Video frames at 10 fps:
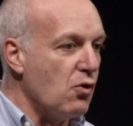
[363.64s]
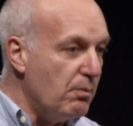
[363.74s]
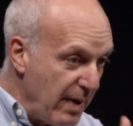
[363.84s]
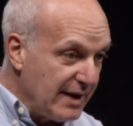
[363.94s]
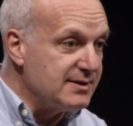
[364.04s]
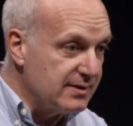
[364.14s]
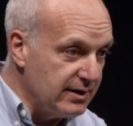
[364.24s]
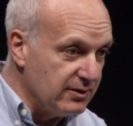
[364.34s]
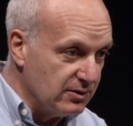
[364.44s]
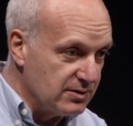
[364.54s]
your best
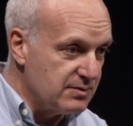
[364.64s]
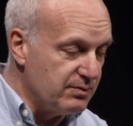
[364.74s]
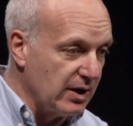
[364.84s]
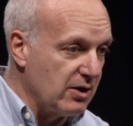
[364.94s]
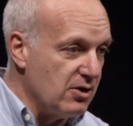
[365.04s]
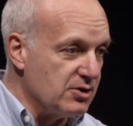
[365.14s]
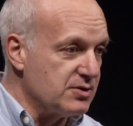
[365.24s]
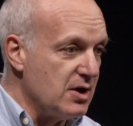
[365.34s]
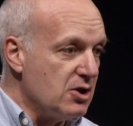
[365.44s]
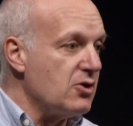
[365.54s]
skills
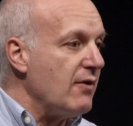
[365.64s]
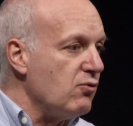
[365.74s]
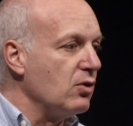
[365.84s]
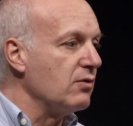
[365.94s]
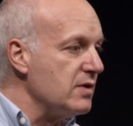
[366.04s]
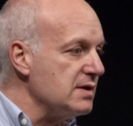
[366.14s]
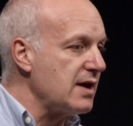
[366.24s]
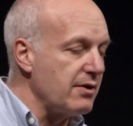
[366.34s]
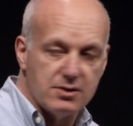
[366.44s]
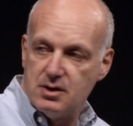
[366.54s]
because you have all of
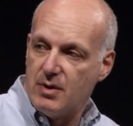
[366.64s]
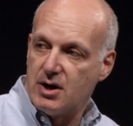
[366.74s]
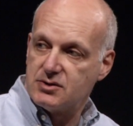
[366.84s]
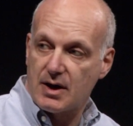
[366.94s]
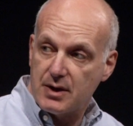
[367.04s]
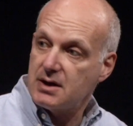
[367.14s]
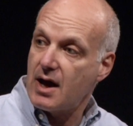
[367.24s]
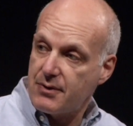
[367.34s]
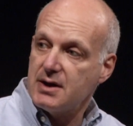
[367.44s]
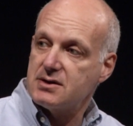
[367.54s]
these other demands. I
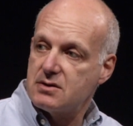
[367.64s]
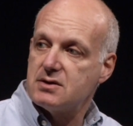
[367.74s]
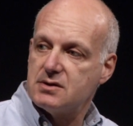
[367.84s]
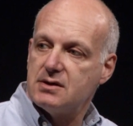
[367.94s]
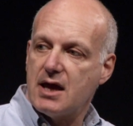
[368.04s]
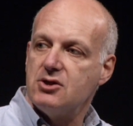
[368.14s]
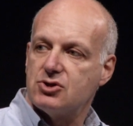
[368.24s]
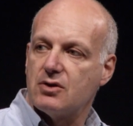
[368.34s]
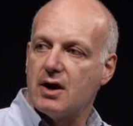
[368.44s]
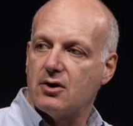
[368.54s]
think there's a
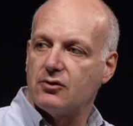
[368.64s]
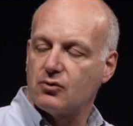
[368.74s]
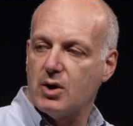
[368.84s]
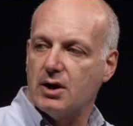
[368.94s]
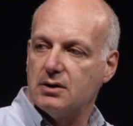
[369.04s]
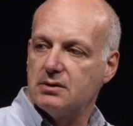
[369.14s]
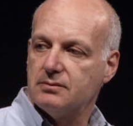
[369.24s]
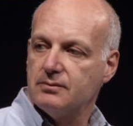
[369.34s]
danger there as well.